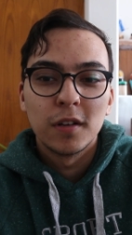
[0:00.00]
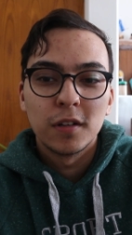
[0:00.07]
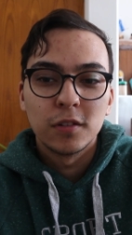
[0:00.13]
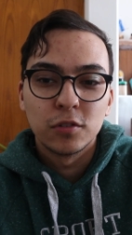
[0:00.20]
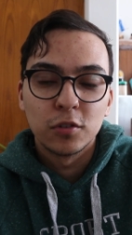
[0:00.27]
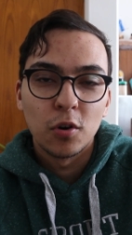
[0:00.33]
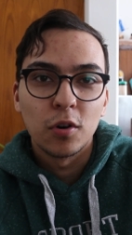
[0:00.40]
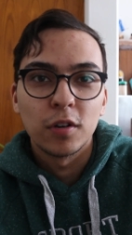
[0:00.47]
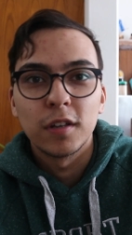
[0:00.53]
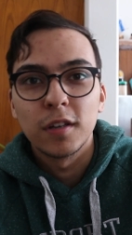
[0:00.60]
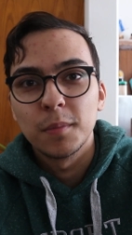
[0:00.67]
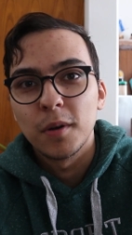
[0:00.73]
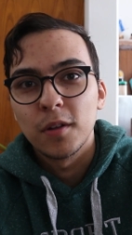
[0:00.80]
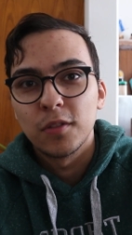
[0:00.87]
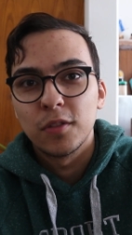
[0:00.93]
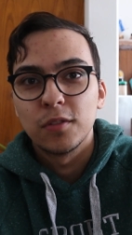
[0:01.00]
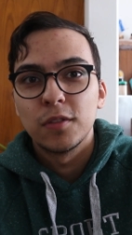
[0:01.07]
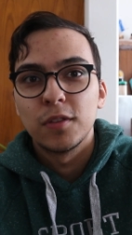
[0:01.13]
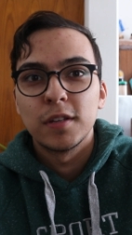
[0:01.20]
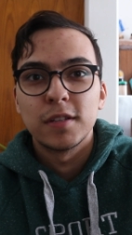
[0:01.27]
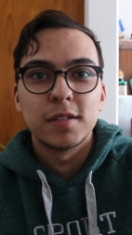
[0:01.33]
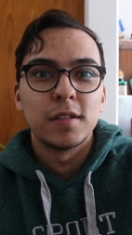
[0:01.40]
and talking about
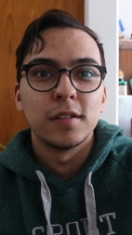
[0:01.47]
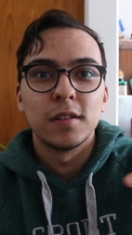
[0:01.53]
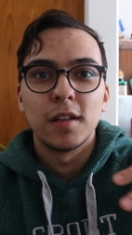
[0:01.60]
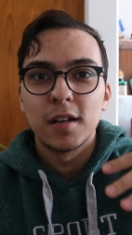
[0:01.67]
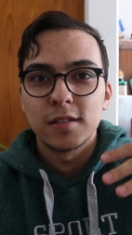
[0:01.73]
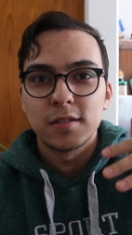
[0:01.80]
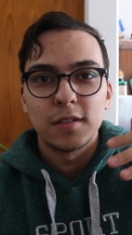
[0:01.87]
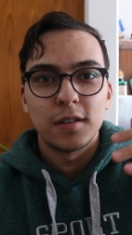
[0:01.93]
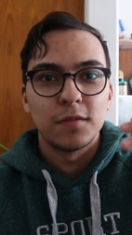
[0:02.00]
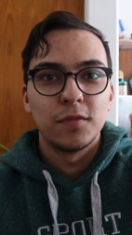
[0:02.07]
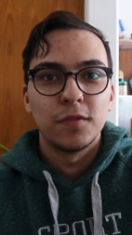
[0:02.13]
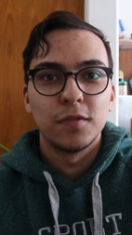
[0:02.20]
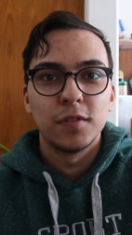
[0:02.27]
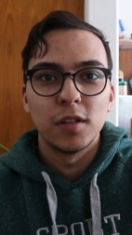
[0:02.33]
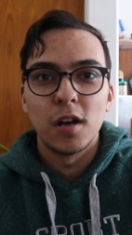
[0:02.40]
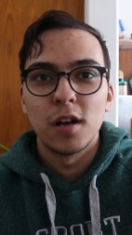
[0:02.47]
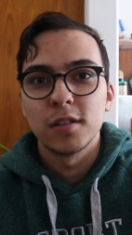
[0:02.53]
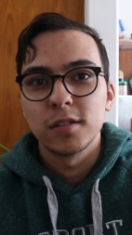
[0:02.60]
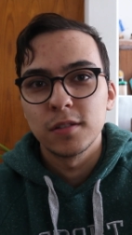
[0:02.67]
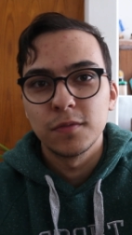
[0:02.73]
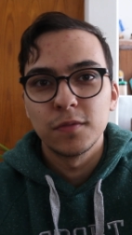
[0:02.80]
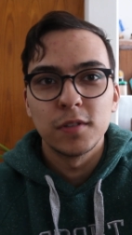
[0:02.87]
things he likes like
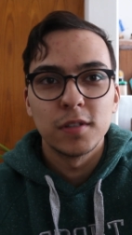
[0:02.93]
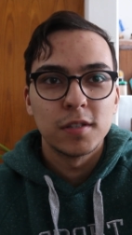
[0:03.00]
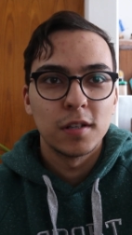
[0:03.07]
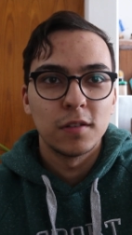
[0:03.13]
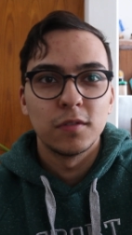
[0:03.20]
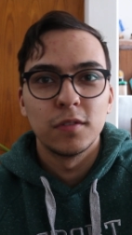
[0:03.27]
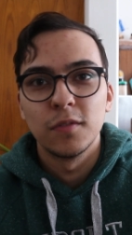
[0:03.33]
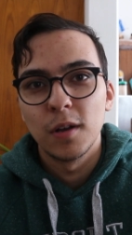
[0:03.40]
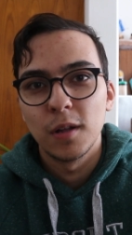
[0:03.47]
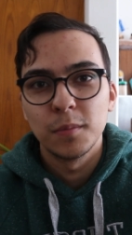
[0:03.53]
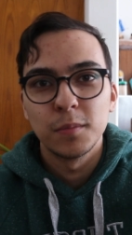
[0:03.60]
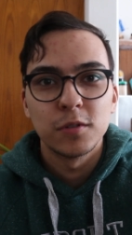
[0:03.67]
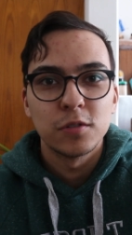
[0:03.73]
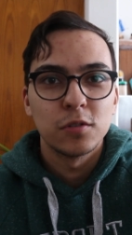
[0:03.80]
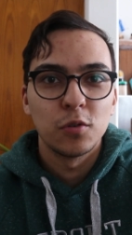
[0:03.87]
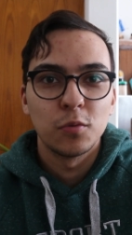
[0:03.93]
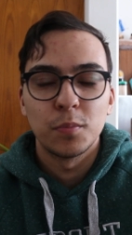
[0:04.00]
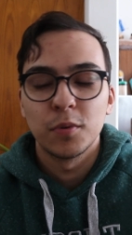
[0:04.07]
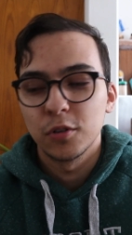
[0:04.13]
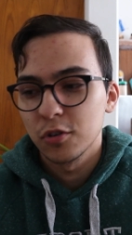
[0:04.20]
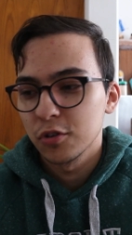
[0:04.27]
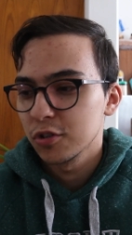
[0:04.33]
philosophy, self-development,
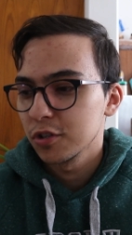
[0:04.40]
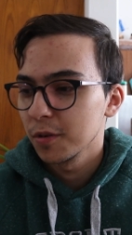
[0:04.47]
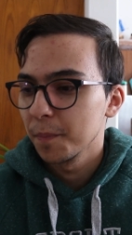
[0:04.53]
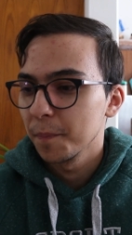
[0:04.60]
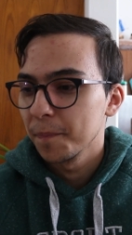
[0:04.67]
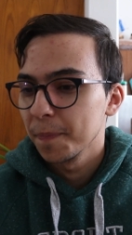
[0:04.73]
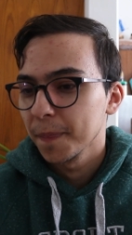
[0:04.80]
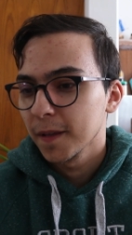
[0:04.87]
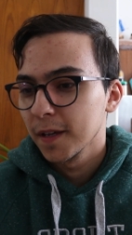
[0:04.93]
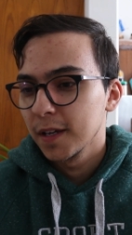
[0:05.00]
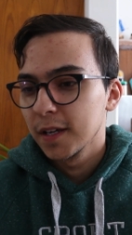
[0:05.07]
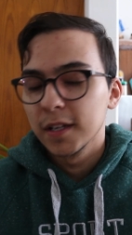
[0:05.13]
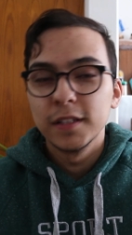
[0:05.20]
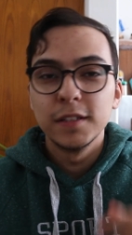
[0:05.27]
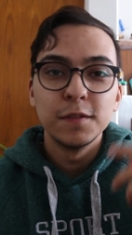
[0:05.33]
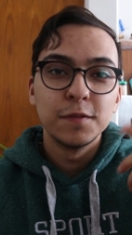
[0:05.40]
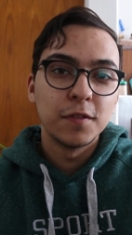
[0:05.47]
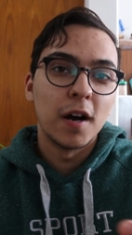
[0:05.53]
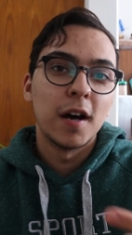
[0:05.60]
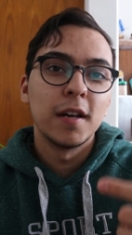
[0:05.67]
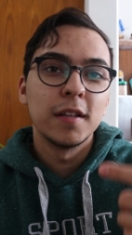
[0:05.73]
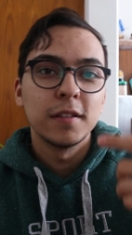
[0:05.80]
solopreneurship,
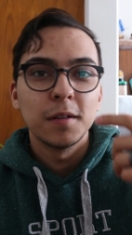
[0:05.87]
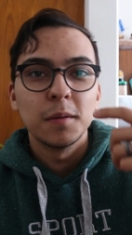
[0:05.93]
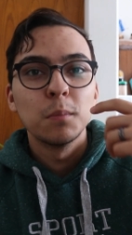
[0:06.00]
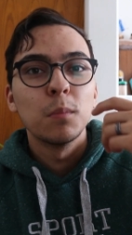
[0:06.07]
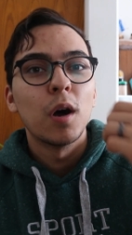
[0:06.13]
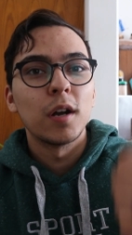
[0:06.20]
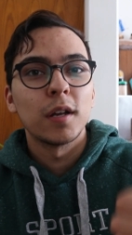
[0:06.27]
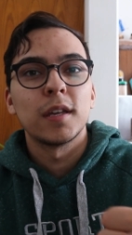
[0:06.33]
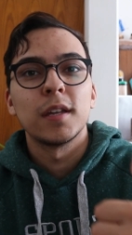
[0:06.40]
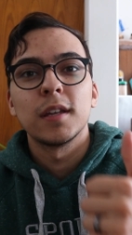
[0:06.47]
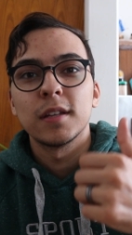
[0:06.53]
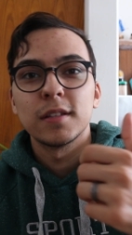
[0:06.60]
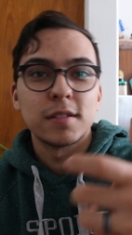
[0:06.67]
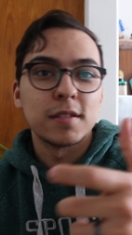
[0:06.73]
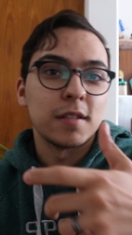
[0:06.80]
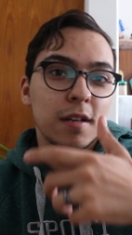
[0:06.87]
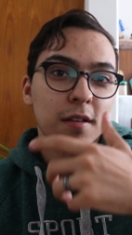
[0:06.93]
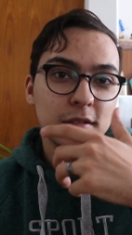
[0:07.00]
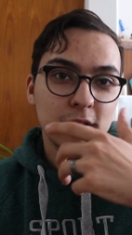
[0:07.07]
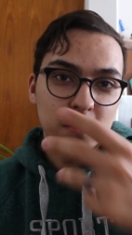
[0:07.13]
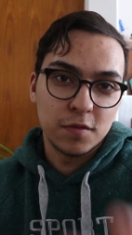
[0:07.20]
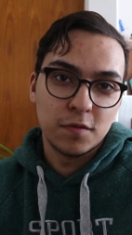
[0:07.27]
defined marketing and
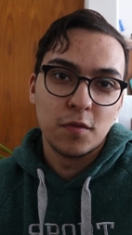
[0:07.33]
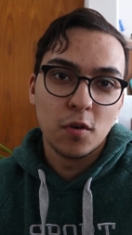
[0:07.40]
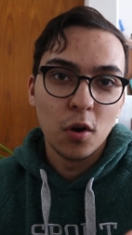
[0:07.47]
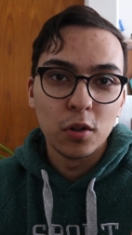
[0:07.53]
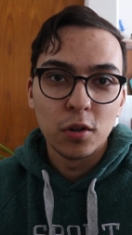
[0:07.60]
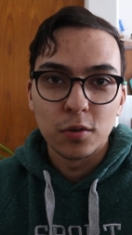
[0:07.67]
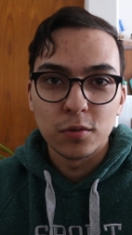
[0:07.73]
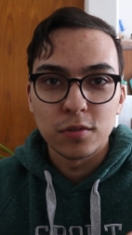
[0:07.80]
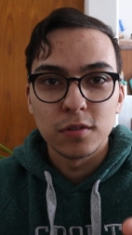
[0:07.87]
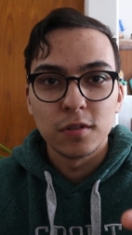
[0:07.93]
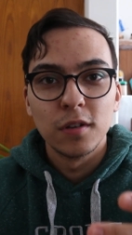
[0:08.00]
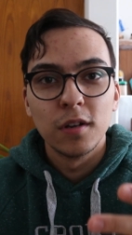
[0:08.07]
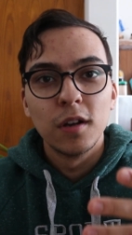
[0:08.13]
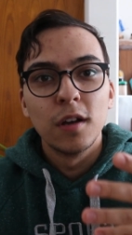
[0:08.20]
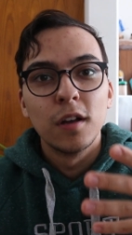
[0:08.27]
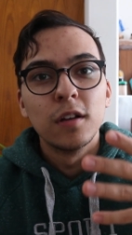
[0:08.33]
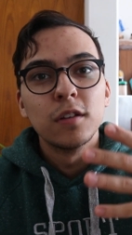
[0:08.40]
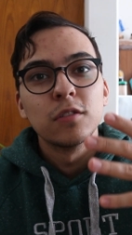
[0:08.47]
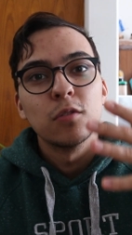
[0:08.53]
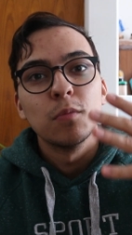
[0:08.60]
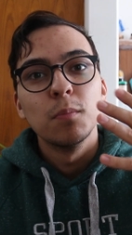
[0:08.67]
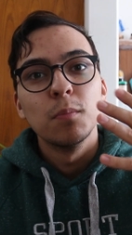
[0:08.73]
sales as follows. So